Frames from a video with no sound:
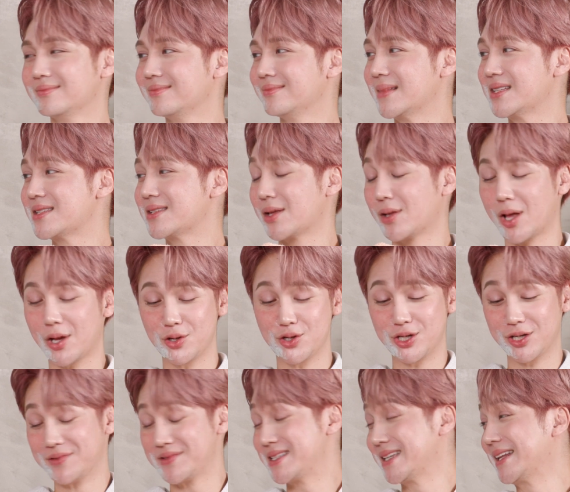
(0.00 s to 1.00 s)
This is a lot. You
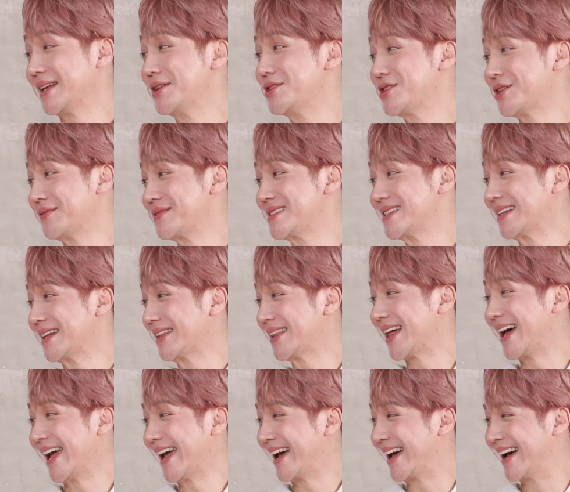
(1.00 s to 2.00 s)
should have seen it
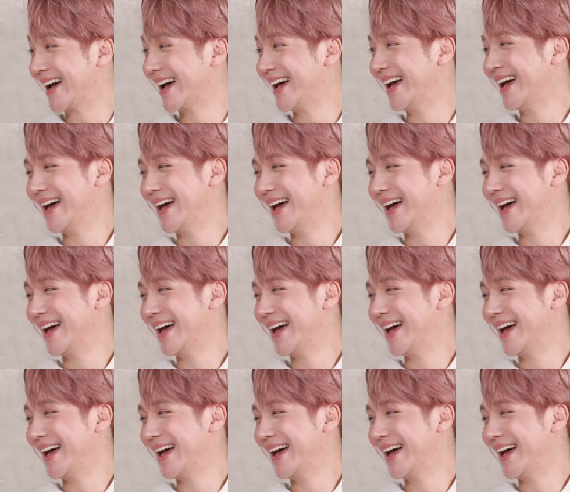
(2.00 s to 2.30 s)
like